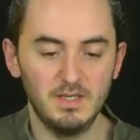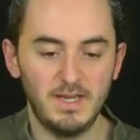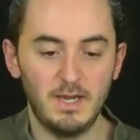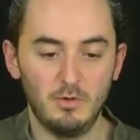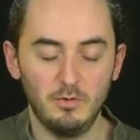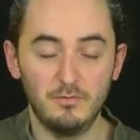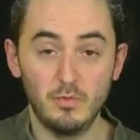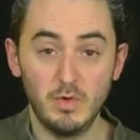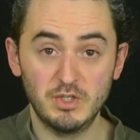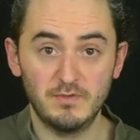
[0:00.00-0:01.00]
Now,
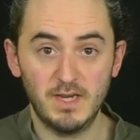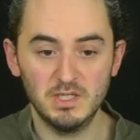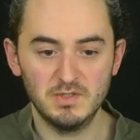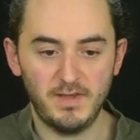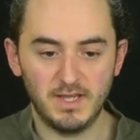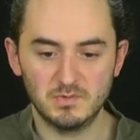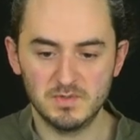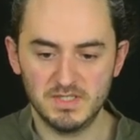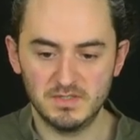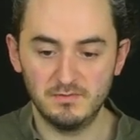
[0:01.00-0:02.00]
for which values of x
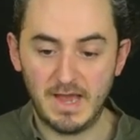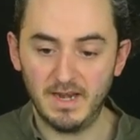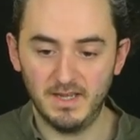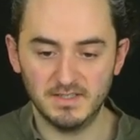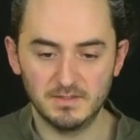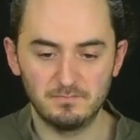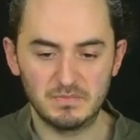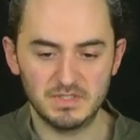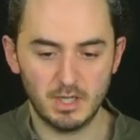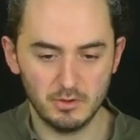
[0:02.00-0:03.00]
was this valid?
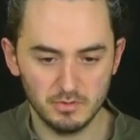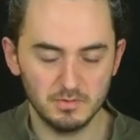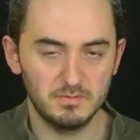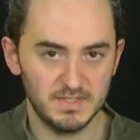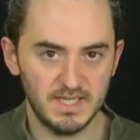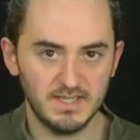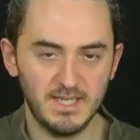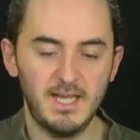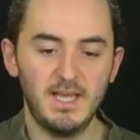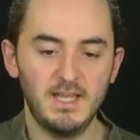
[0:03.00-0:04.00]
So take
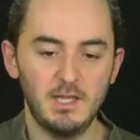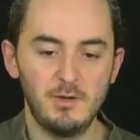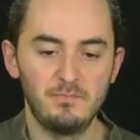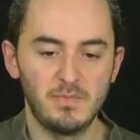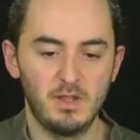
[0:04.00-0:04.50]
care here.